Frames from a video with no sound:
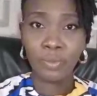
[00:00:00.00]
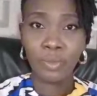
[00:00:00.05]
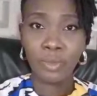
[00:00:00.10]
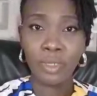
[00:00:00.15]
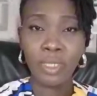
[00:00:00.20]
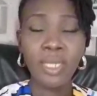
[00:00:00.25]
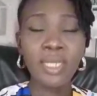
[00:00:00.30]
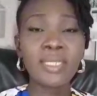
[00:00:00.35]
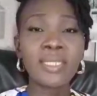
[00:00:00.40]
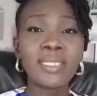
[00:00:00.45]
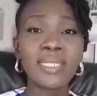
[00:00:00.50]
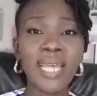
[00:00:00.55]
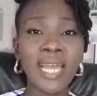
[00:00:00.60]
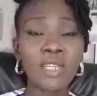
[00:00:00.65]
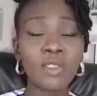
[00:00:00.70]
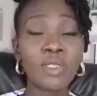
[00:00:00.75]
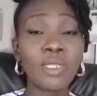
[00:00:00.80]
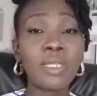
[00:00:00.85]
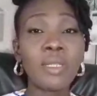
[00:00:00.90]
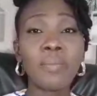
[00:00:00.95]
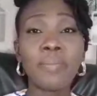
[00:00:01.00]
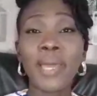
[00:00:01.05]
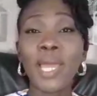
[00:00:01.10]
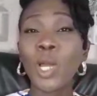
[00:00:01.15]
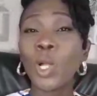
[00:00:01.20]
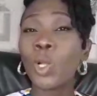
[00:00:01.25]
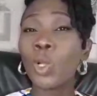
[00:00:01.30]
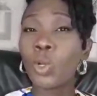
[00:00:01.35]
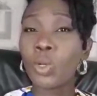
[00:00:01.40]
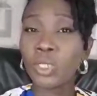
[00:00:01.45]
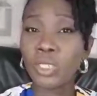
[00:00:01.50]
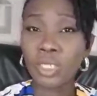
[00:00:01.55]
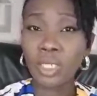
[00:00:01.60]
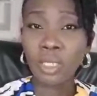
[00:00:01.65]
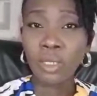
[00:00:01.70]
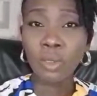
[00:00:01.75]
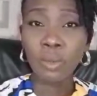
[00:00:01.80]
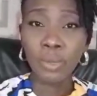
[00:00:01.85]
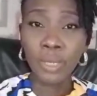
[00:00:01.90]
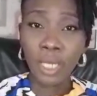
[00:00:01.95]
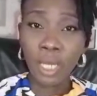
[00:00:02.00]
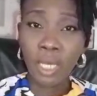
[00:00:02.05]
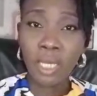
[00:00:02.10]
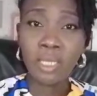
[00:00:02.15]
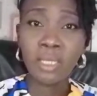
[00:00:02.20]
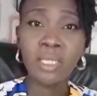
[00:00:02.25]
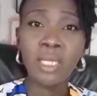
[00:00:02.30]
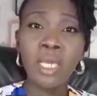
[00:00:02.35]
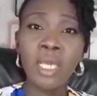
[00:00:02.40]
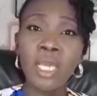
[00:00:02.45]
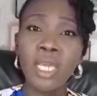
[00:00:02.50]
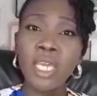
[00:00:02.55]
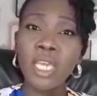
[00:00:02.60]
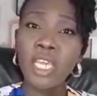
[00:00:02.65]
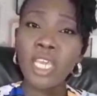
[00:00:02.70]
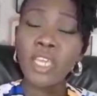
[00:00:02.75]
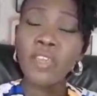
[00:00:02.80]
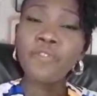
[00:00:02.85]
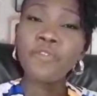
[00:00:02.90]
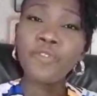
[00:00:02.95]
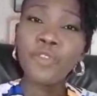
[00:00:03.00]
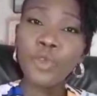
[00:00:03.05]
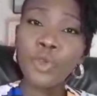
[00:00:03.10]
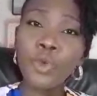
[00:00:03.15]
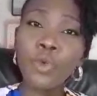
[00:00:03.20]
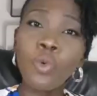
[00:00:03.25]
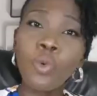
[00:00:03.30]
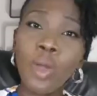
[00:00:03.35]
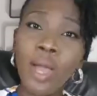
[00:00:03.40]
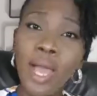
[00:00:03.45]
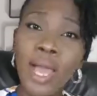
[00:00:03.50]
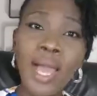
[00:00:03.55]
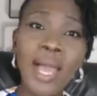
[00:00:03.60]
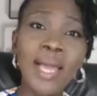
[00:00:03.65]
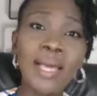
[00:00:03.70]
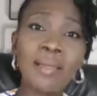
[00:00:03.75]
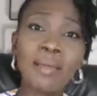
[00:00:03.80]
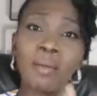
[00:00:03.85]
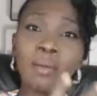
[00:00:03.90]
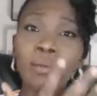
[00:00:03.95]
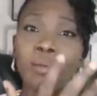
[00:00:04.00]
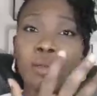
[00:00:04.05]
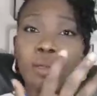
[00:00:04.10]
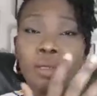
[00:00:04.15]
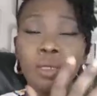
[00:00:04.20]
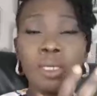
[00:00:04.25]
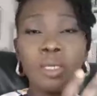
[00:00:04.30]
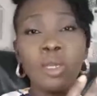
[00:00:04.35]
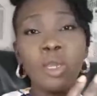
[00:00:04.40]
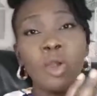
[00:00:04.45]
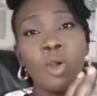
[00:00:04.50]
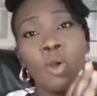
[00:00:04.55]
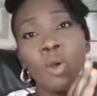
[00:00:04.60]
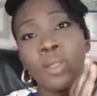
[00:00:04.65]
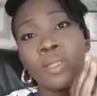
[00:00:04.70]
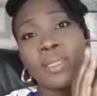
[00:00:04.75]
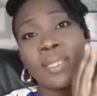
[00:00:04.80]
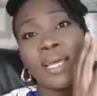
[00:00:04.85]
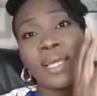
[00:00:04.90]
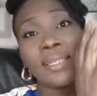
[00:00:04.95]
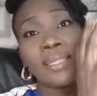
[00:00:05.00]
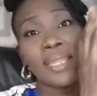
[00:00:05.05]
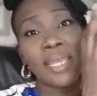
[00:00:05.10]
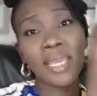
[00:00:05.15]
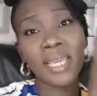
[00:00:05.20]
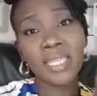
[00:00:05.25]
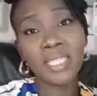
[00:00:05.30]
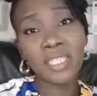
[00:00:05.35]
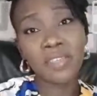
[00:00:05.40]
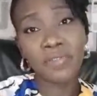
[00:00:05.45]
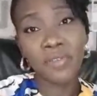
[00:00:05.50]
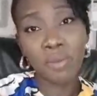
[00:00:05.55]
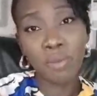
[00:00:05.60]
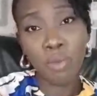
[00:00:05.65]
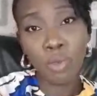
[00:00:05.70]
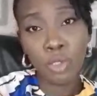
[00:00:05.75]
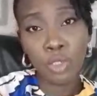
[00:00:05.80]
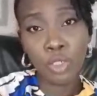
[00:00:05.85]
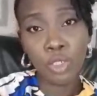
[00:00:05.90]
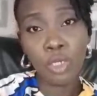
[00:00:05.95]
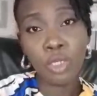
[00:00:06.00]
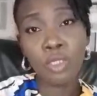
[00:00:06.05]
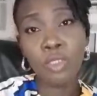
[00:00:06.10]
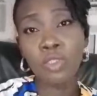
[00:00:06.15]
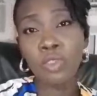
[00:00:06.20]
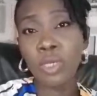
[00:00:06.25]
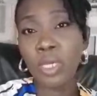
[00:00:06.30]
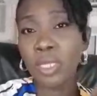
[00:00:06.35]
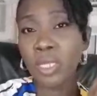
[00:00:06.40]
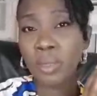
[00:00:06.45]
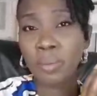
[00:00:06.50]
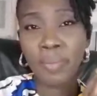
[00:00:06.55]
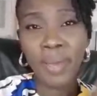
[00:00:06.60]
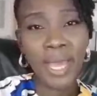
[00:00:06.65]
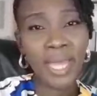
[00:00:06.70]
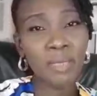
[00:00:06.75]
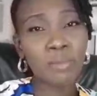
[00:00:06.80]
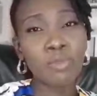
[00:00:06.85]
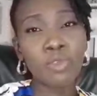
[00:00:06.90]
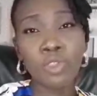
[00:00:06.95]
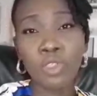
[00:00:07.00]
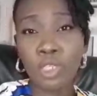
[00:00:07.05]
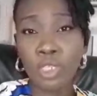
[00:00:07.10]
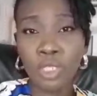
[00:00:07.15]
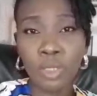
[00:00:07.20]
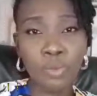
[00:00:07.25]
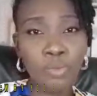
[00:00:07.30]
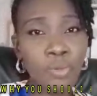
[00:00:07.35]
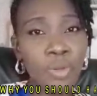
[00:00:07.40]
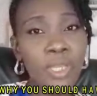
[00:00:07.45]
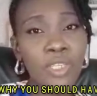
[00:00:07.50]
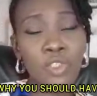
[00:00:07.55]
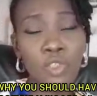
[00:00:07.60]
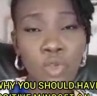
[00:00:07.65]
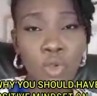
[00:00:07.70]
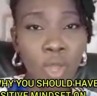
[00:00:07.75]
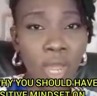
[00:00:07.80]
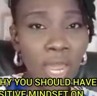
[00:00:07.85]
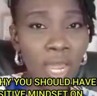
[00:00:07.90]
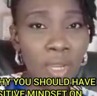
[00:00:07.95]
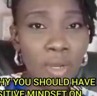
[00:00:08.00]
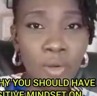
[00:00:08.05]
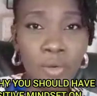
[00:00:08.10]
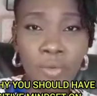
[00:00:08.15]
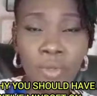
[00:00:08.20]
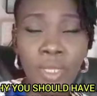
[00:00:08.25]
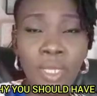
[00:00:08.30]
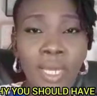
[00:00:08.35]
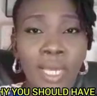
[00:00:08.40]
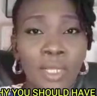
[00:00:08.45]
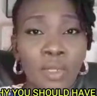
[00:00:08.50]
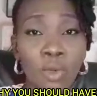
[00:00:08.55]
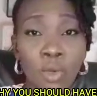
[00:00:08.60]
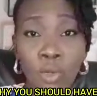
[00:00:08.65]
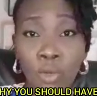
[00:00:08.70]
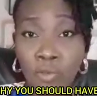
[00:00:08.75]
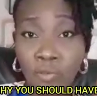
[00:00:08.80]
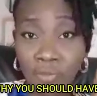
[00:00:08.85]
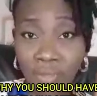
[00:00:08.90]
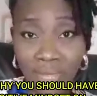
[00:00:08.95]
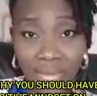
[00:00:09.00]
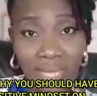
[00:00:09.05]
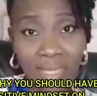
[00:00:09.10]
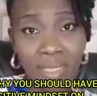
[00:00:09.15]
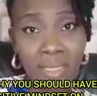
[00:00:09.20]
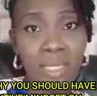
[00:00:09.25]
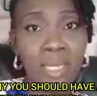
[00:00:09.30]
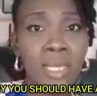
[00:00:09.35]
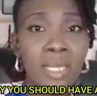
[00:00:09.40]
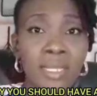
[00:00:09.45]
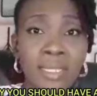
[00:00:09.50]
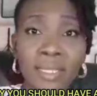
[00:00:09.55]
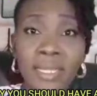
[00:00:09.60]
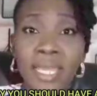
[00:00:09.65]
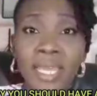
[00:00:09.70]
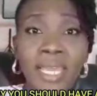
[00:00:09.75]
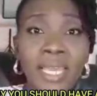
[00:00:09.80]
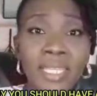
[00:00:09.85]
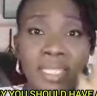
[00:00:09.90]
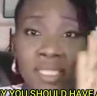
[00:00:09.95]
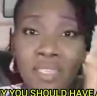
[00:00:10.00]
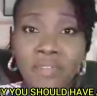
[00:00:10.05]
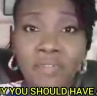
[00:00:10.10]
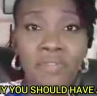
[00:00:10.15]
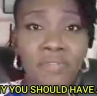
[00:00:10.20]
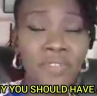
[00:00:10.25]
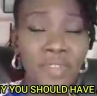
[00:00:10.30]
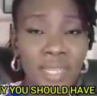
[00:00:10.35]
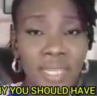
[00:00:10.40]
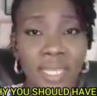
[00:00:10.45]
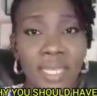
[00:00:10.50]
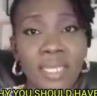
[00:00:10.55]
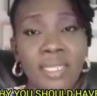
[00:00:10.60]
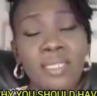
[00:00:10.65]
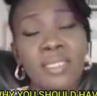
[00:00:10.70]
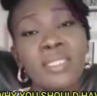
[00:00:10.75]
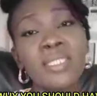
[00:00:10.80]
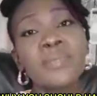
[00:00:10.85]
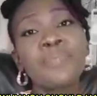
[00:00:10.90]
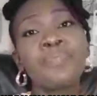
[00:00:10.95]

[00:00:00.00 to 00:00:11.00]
it is actually biological, because if you are under negative emotions, you're in a bad mood, you're depressed, you're angry, and all of that negative feelings,